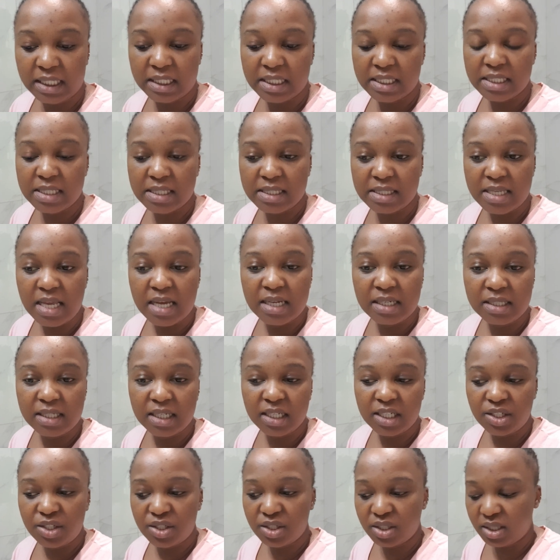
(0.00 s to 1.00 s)
is
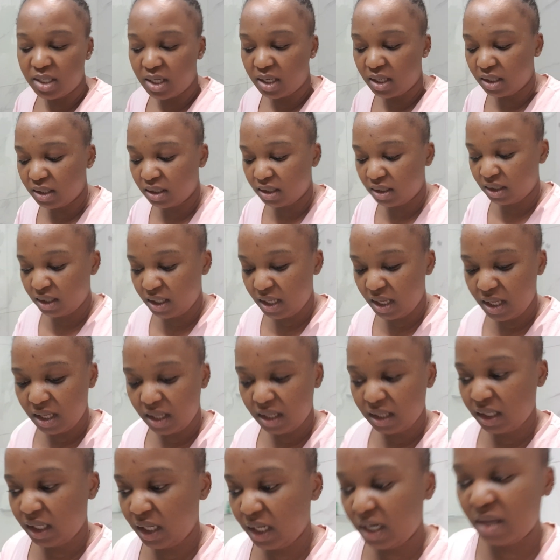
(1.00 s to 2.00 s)
Sunday today.
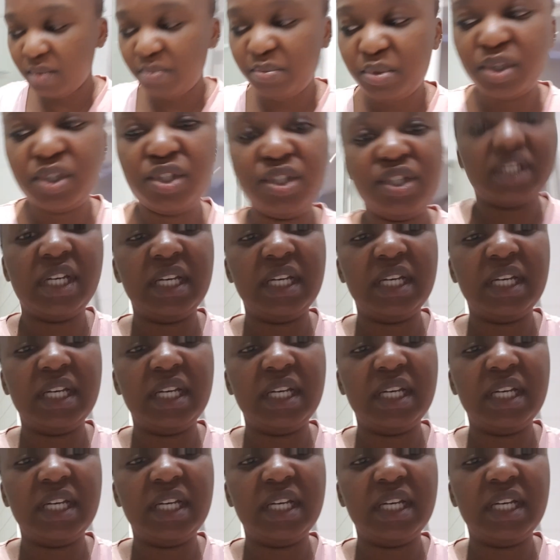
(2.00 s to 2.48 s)
Can I put you